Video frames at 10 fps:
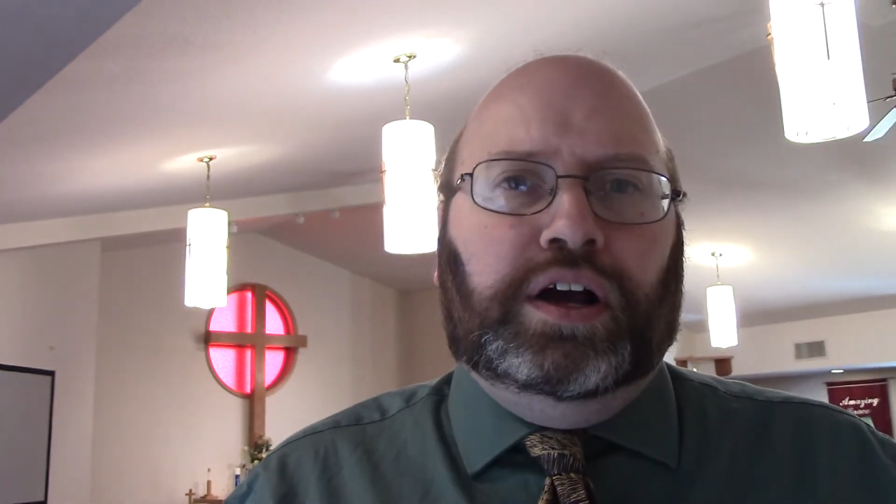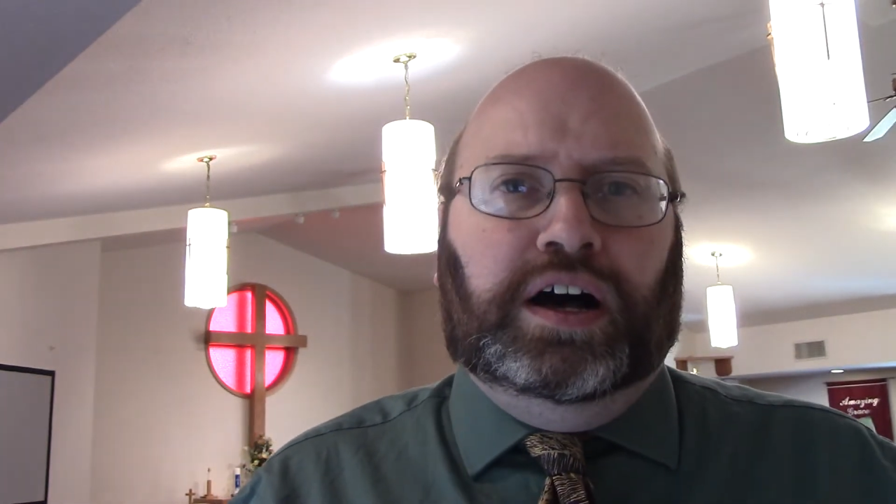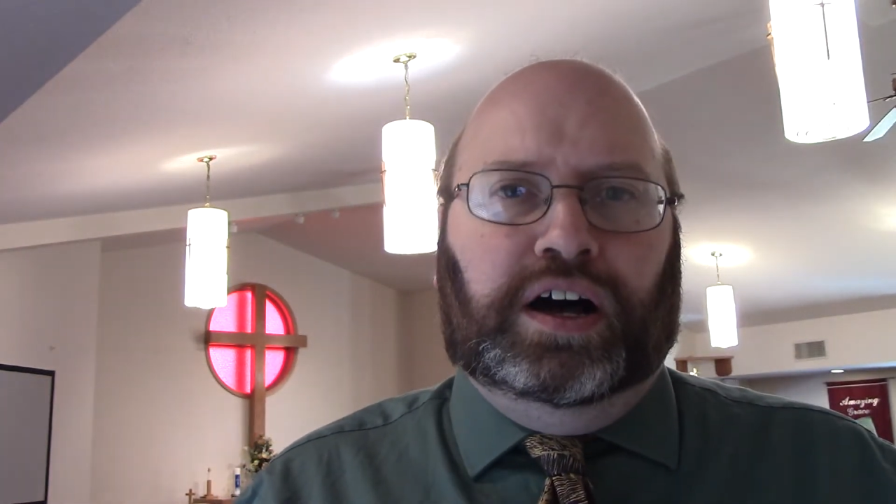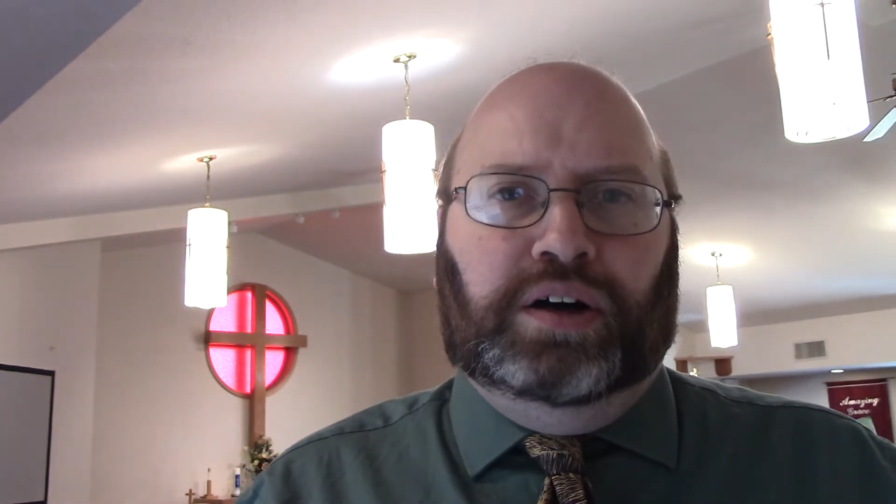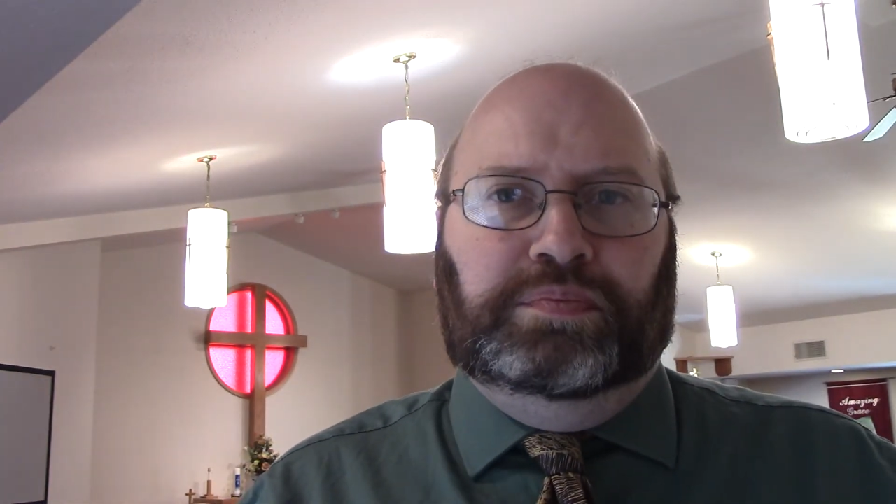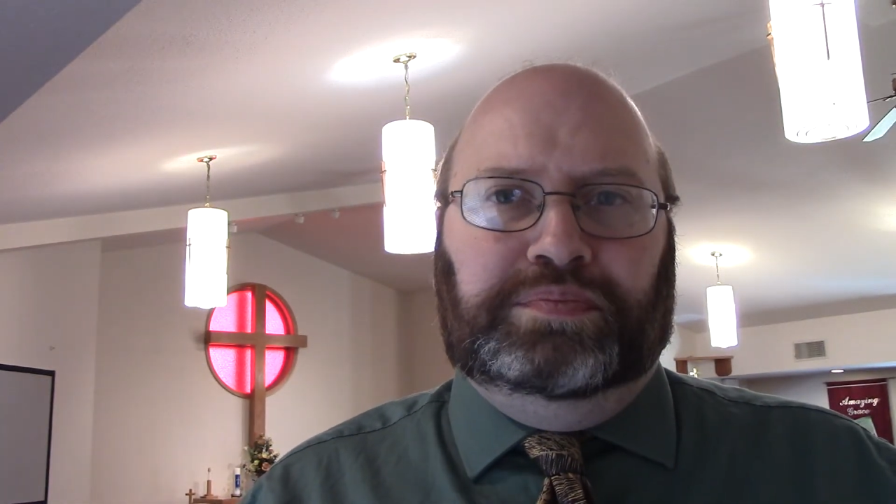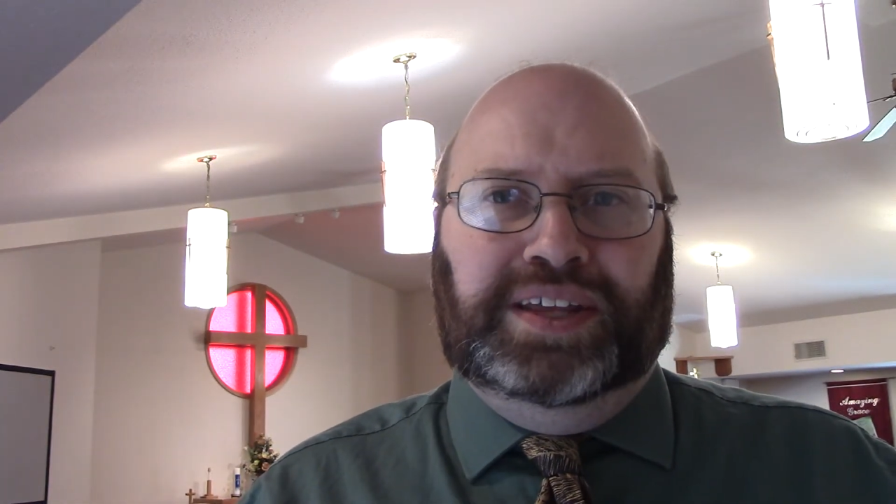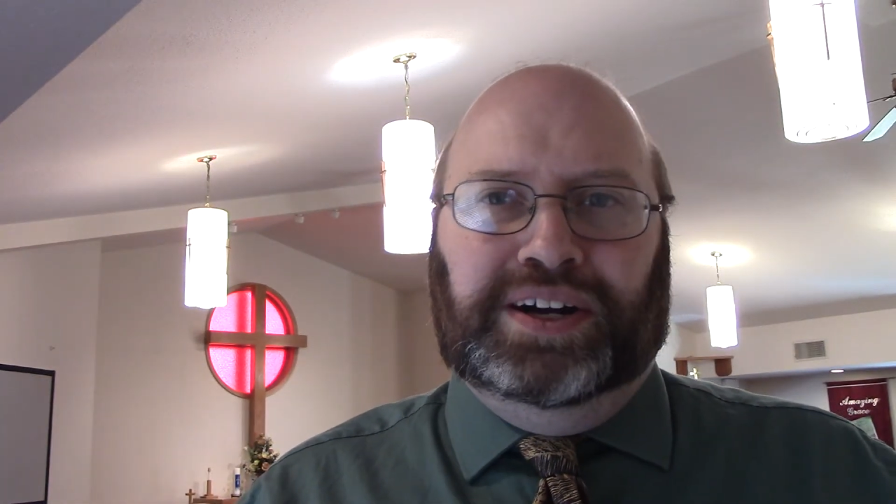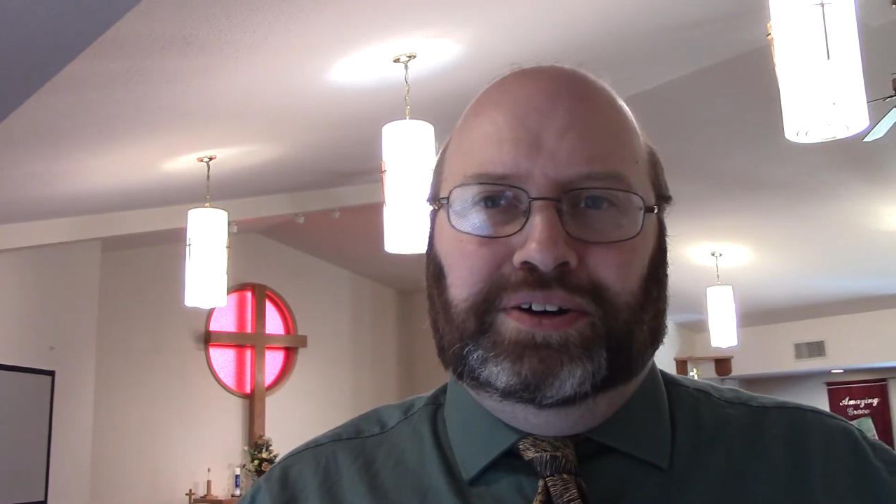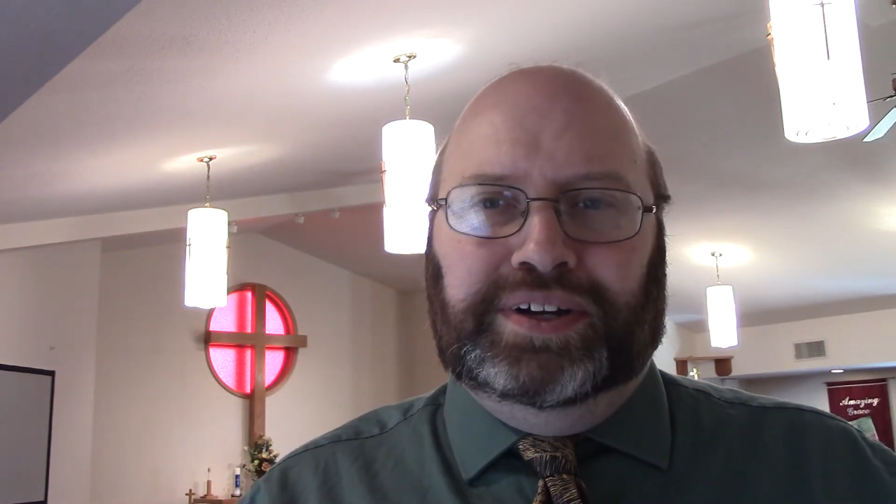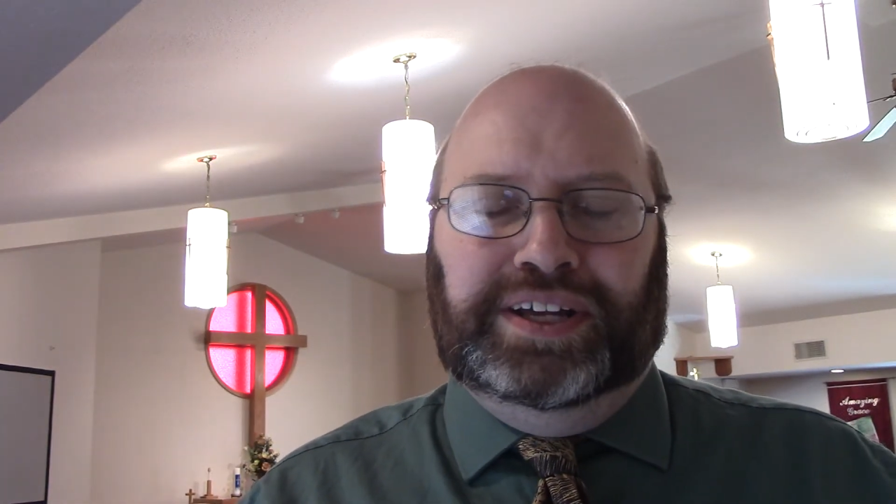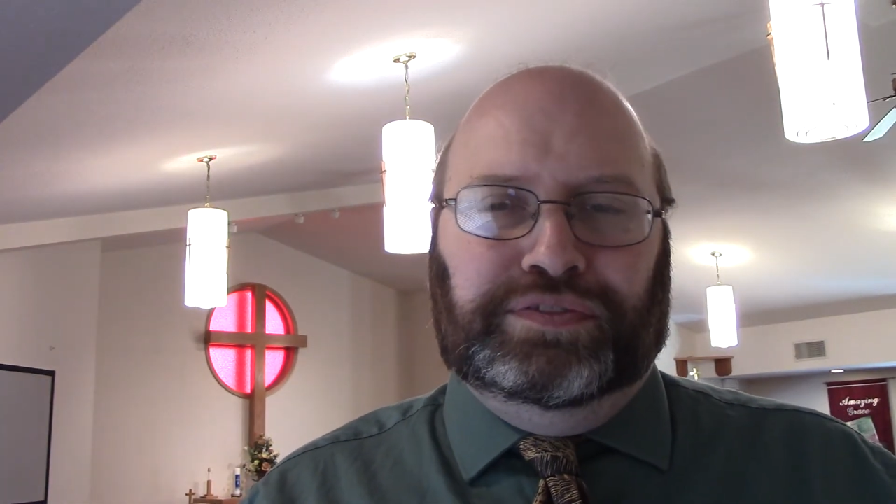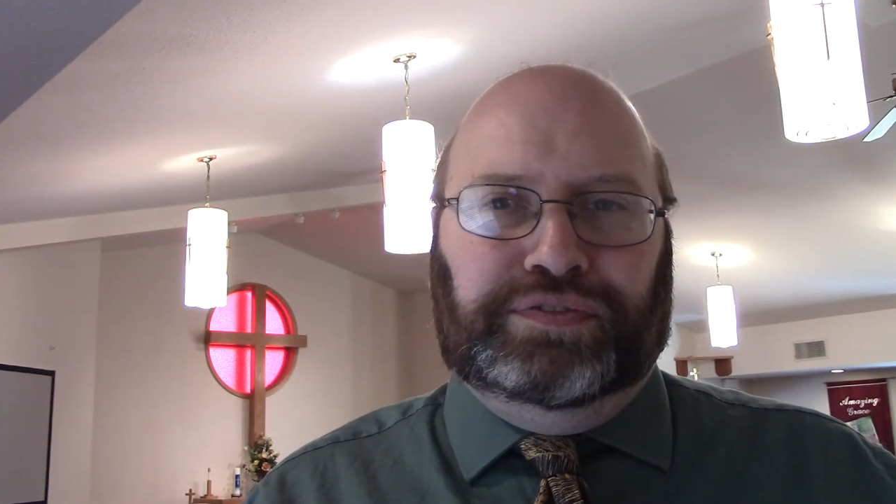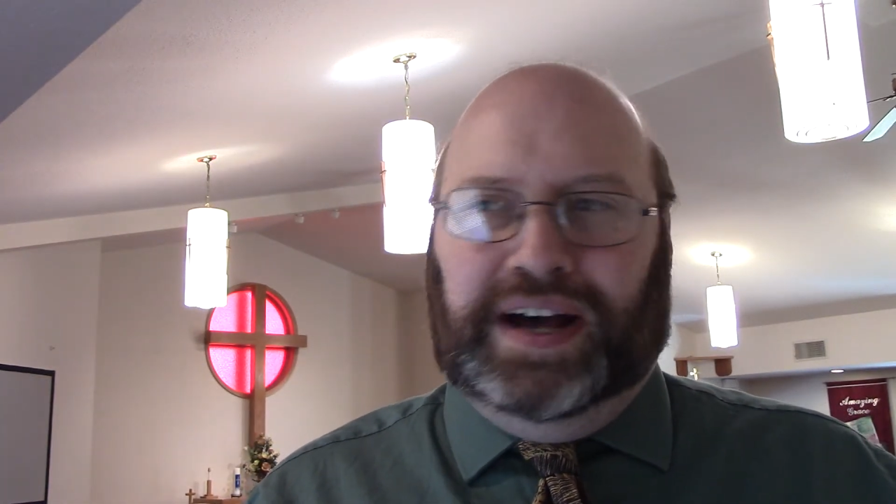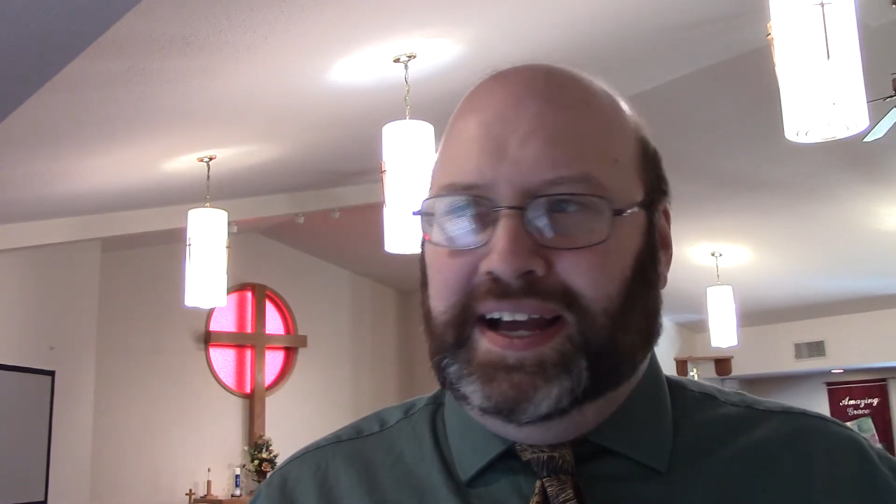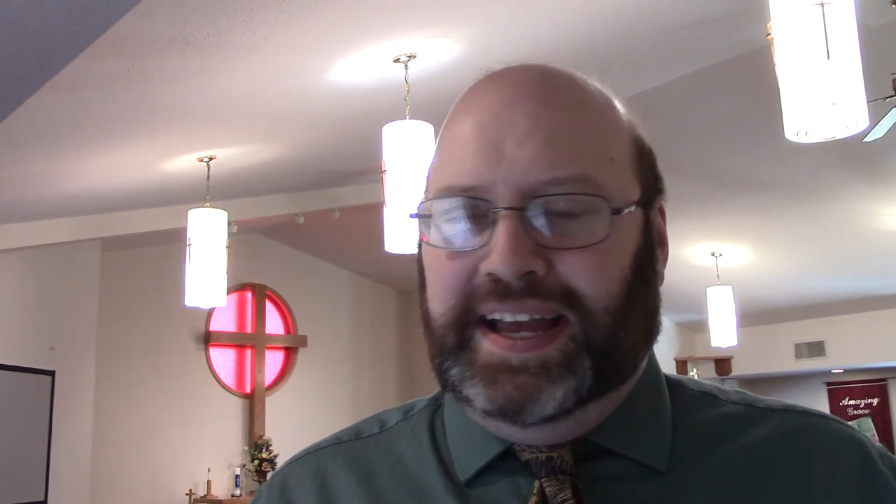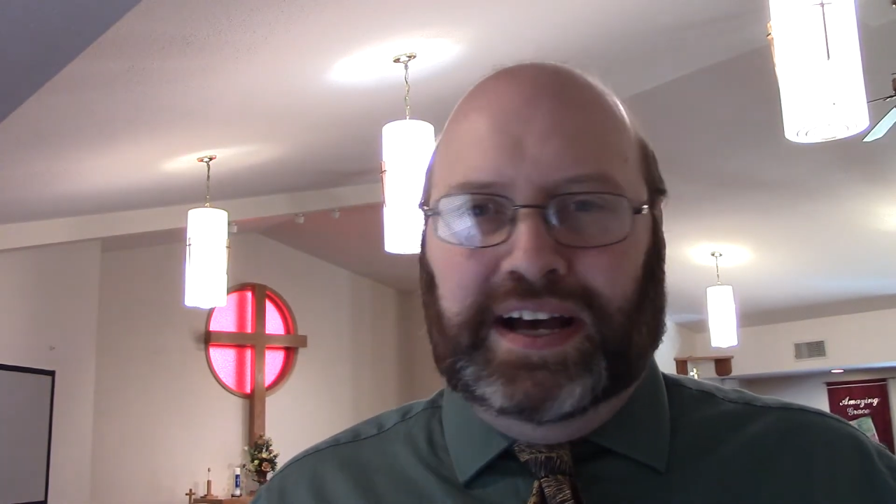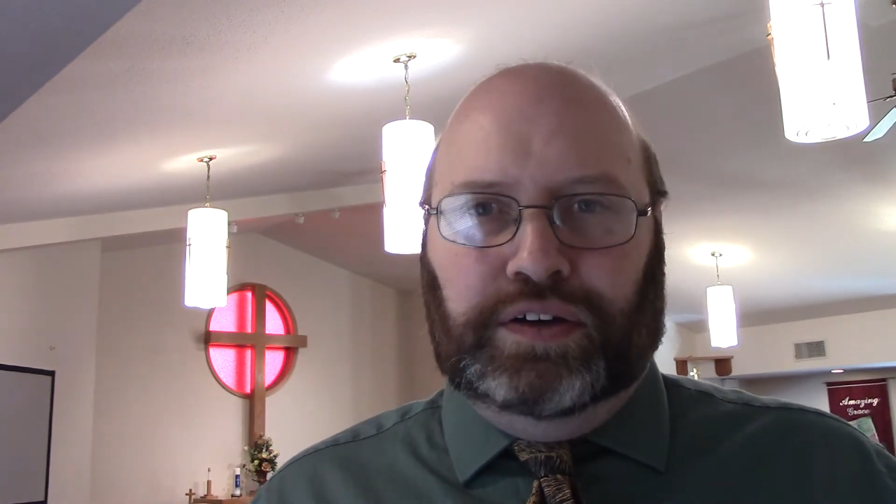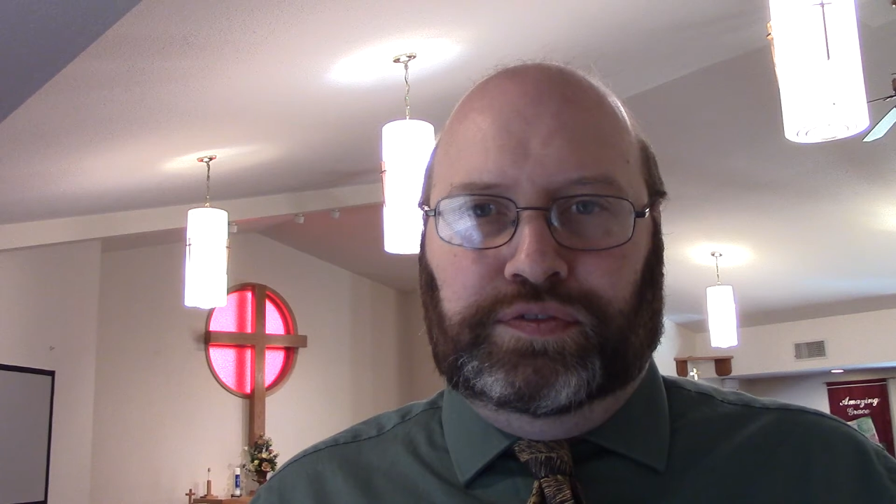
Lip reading: You know, if I have